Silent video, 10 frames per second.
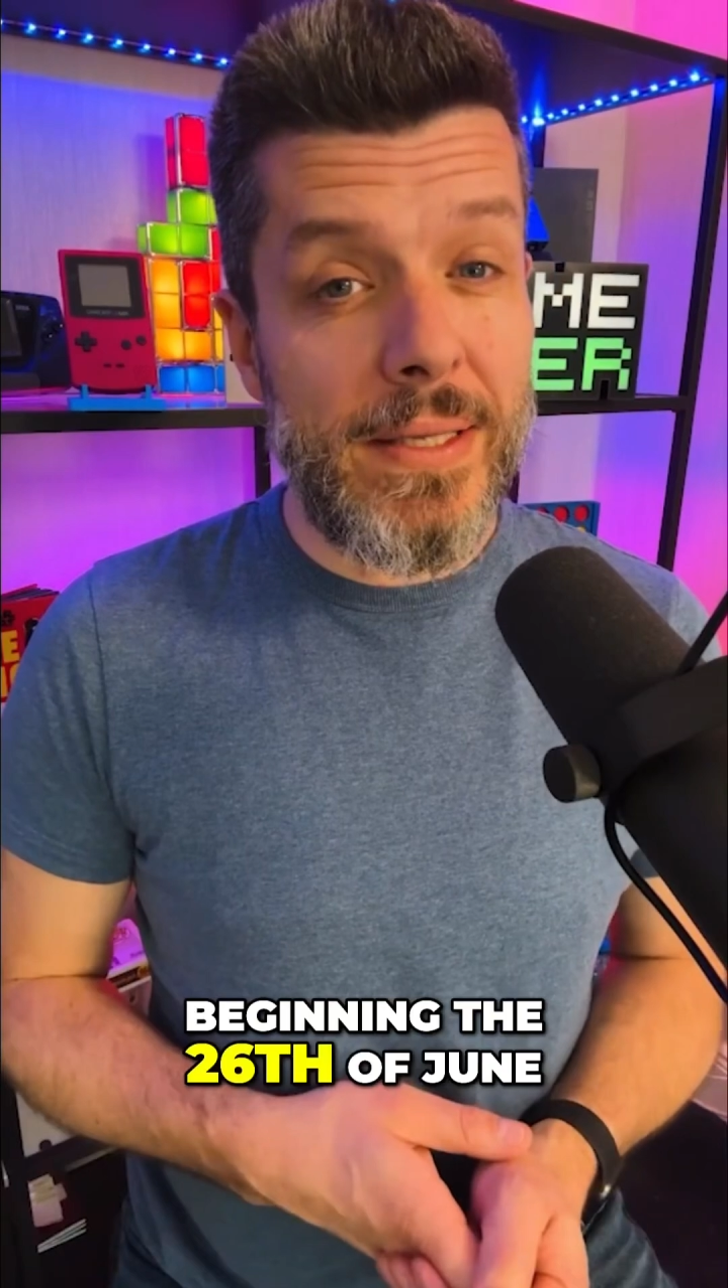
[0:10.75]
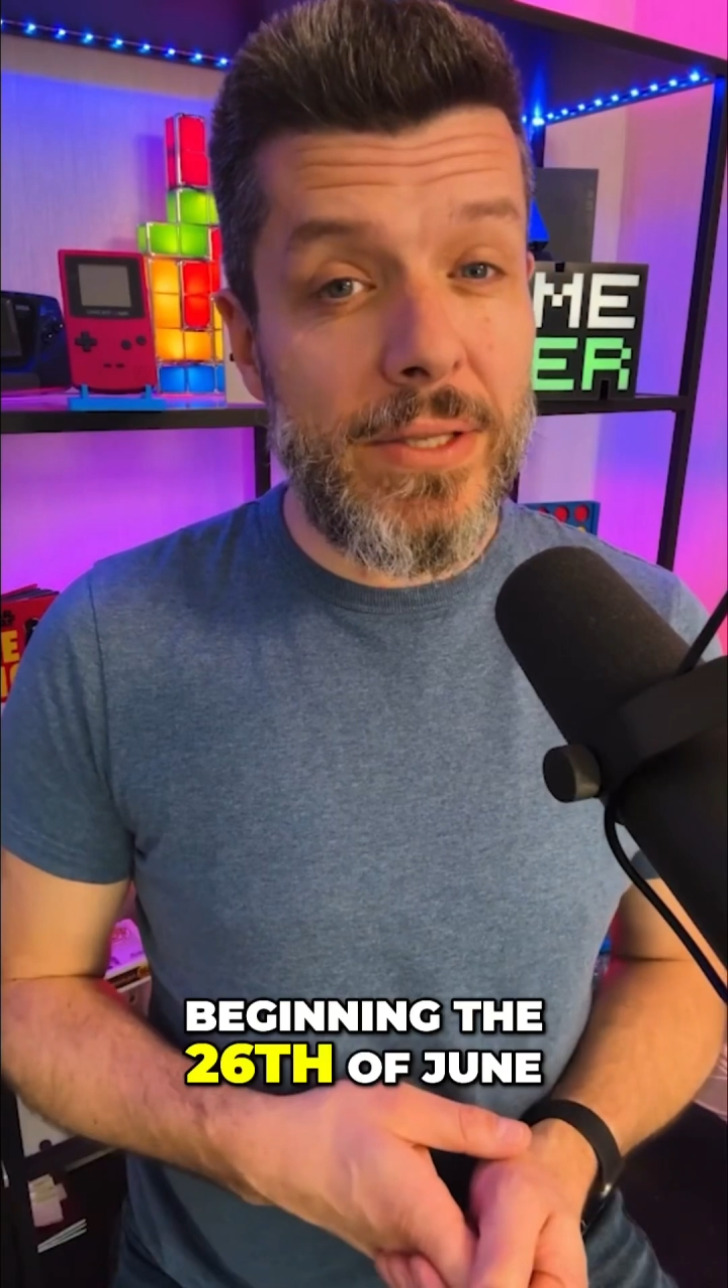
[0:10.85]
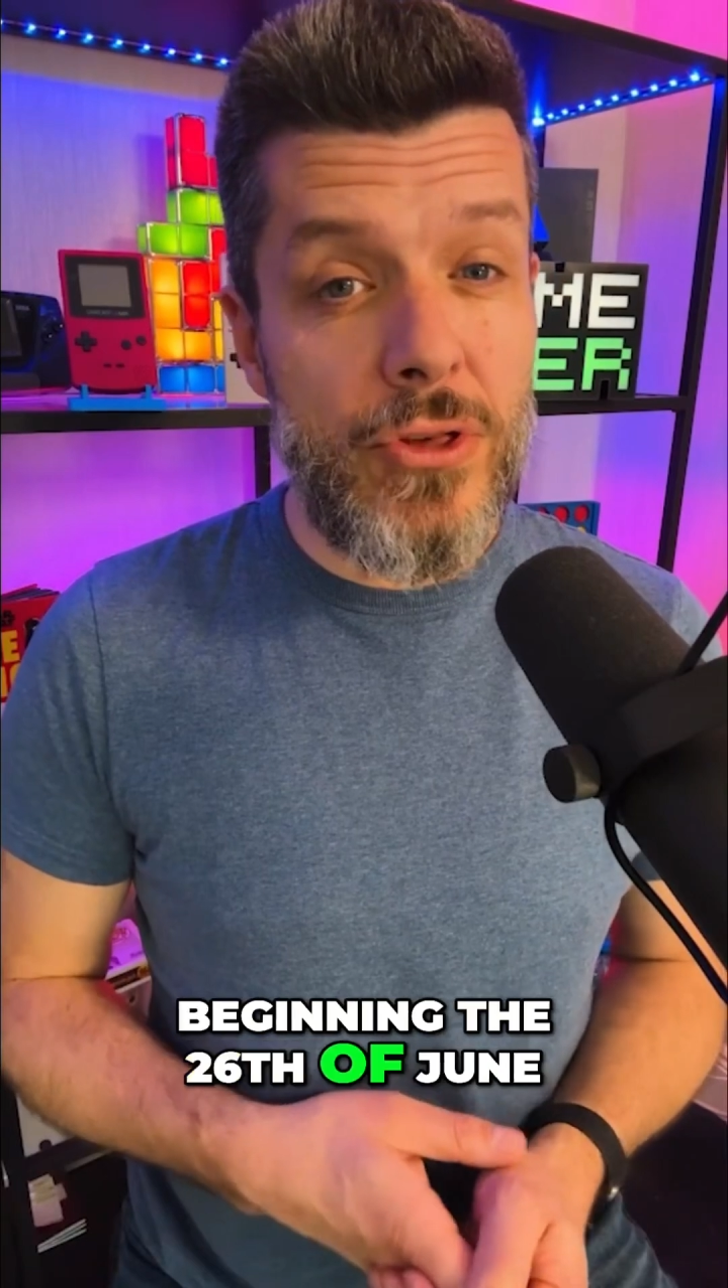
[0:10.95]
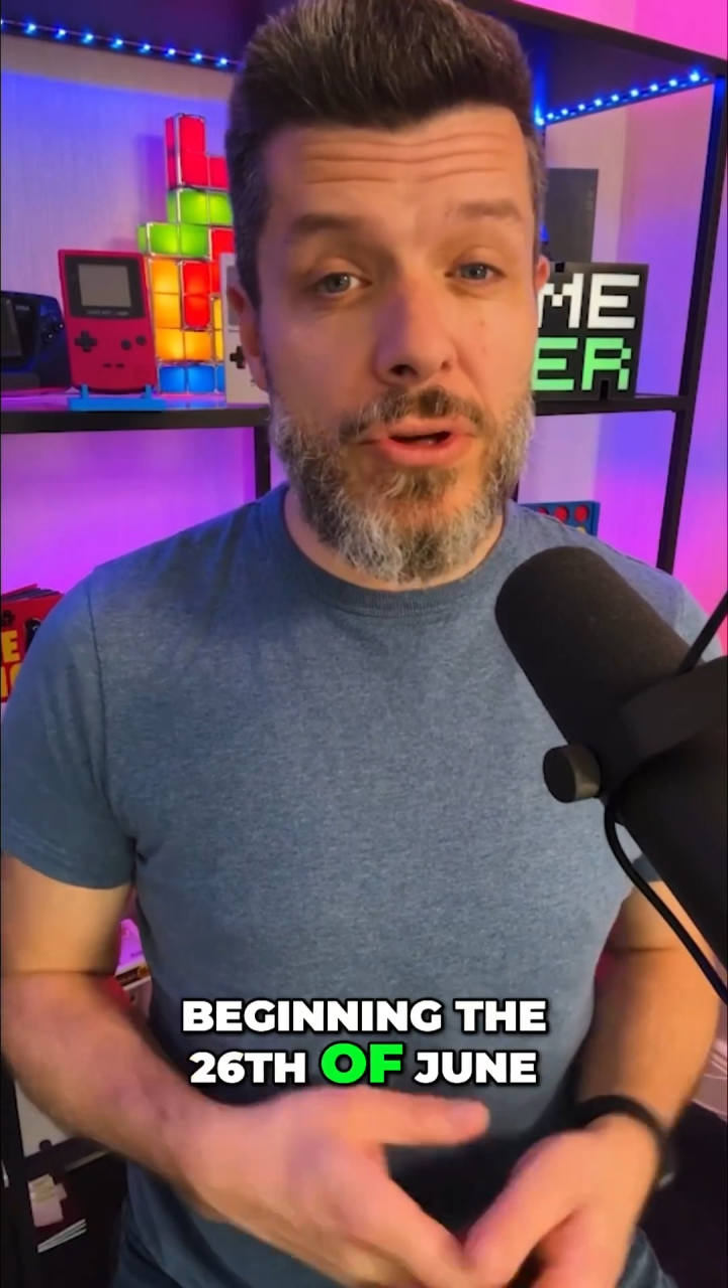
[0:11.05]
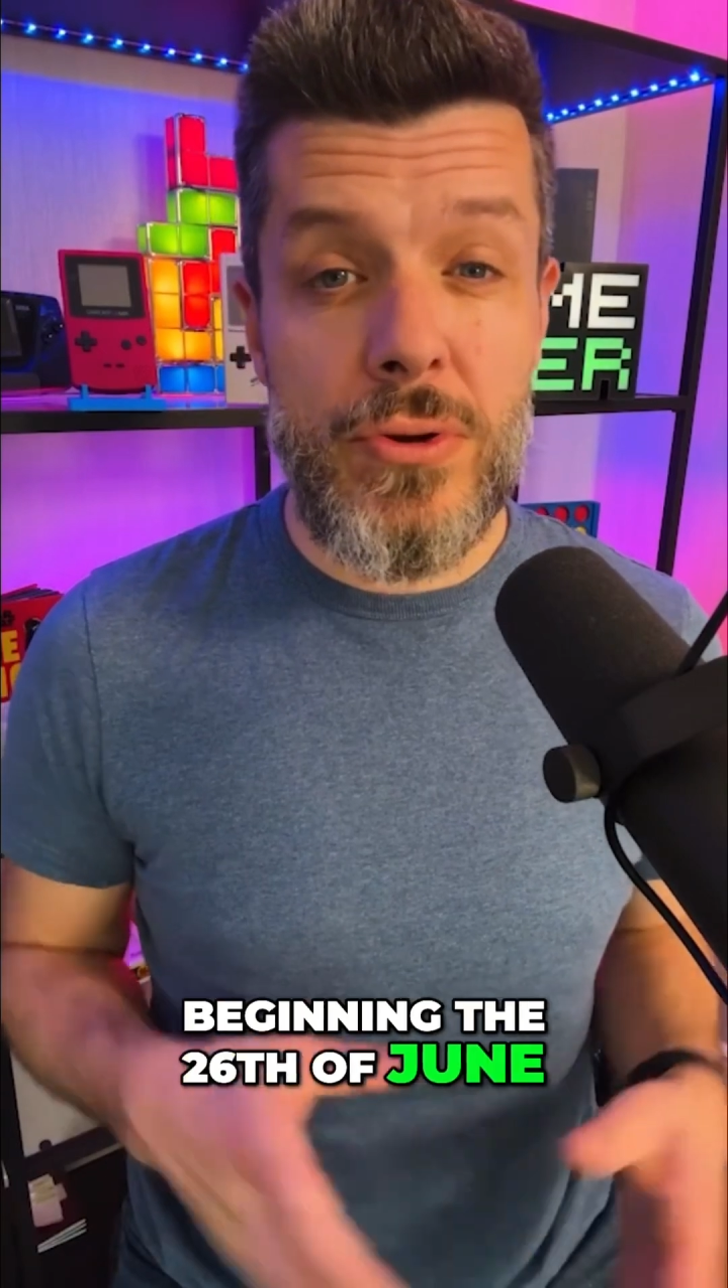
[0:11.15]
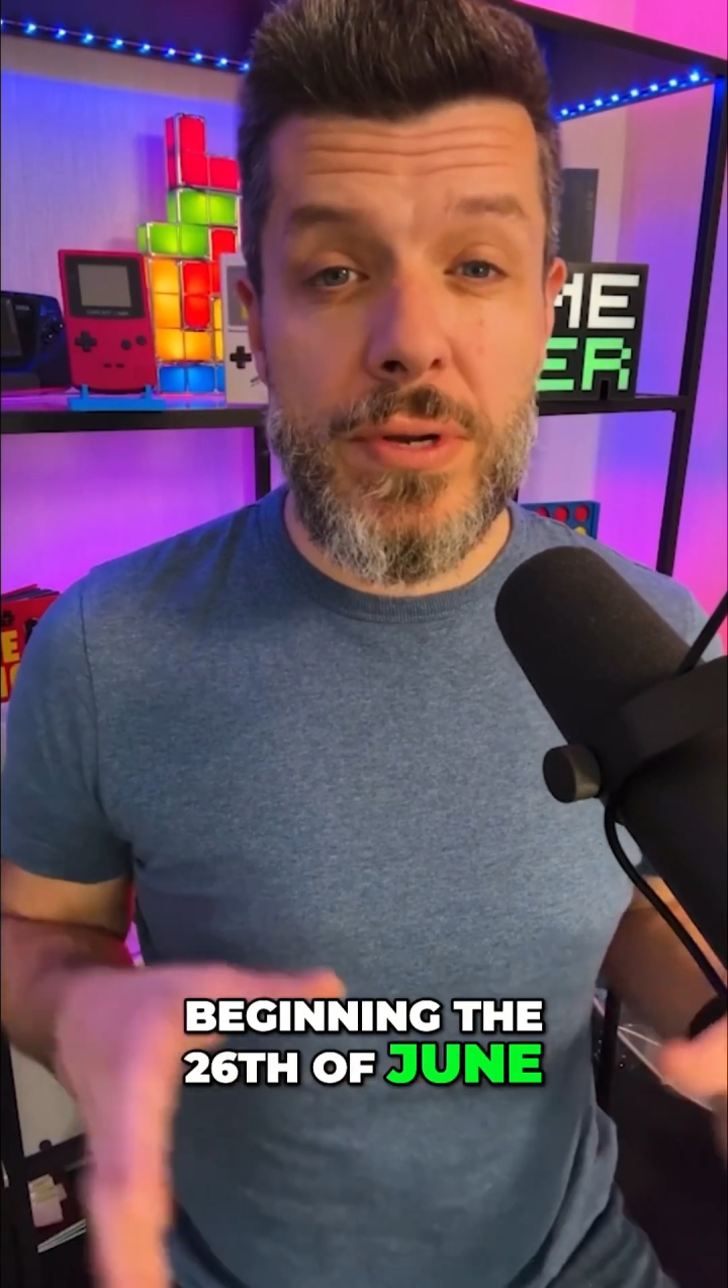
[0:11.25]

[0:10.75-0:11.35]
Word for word: of June,